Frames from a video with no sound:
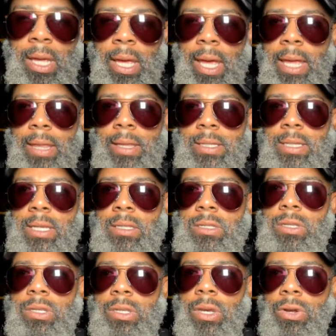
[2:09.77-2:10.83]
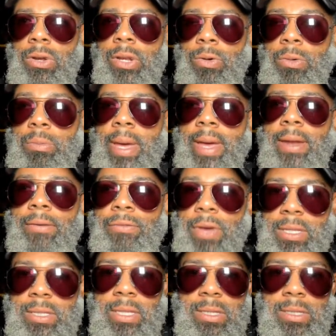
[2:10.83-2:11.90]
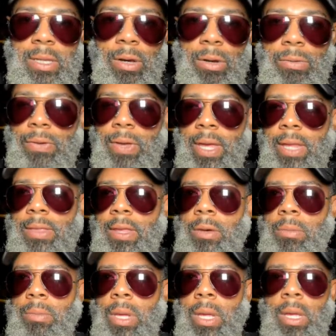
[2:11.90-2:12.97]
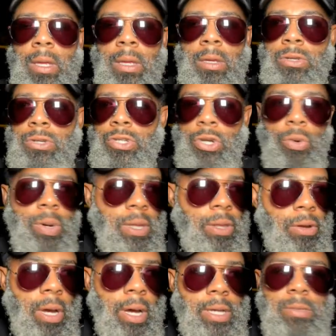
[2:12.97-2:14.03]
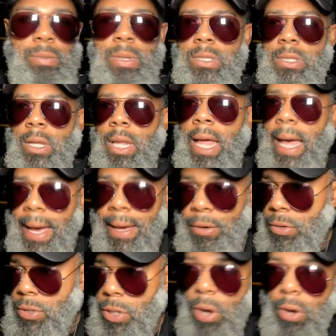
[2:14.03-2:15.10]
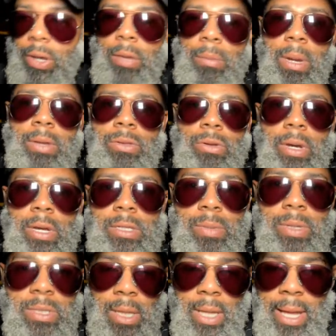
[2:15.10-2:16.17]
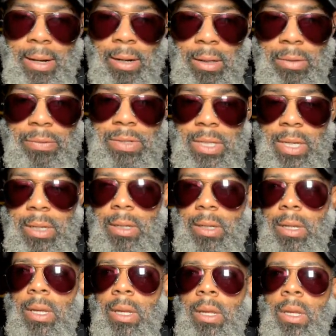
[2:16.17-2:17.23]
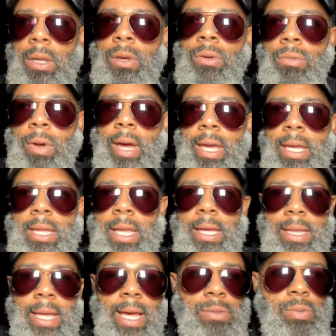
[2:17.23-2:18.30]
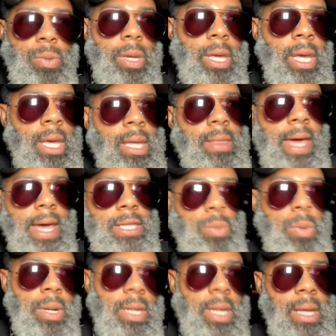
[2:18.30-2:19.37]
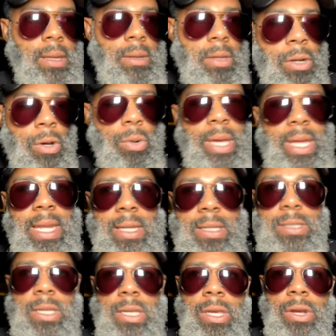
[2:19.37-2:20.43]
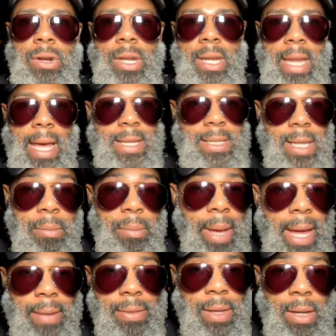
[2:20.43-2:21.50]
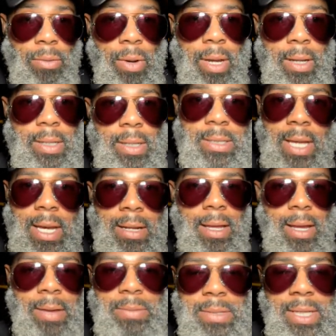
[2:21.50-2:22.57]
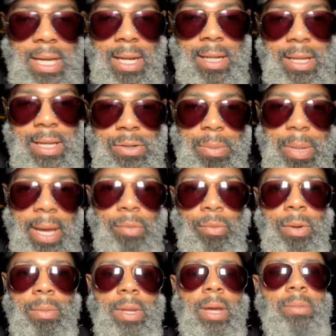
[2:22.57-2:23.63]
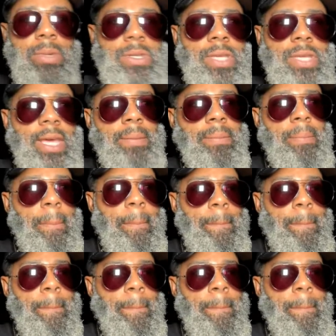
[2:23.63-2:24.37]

and this insecurity will manifest itself in them showing their husbands a lot or talking about their husbands a lot all of a sudden, right? Like that's what in insecurity, not it's not a bad thing, right? It's not like I'm saying that these are bad women. I'm just saying